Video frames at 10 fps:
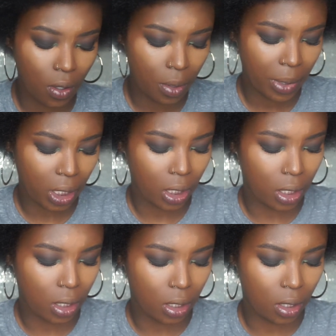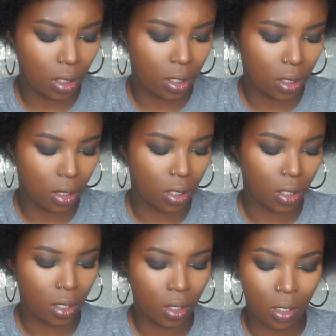going back in
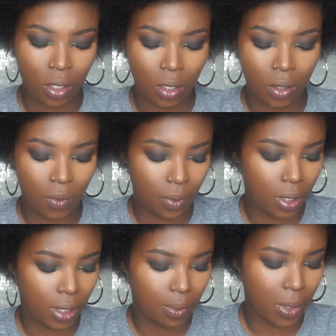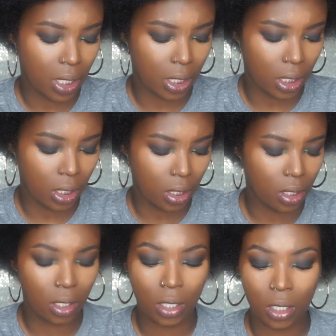with my
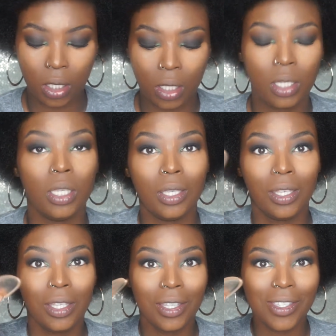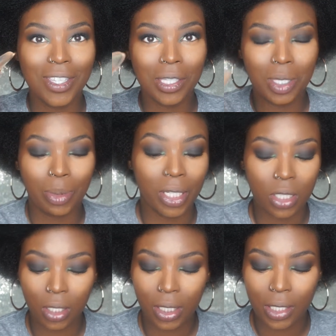
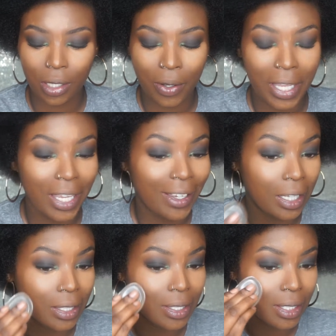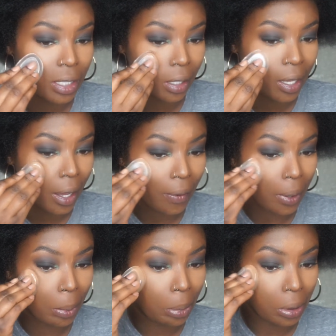Silisponge, let's go ahead and see how
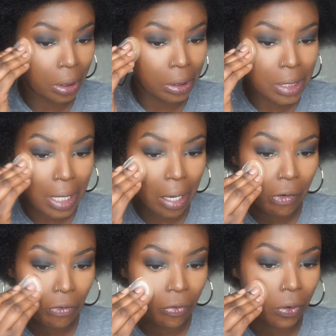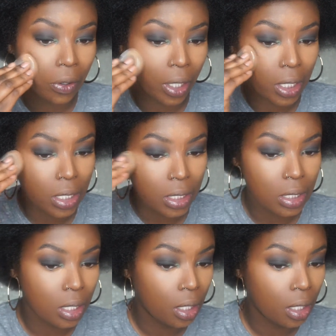it blends out for us.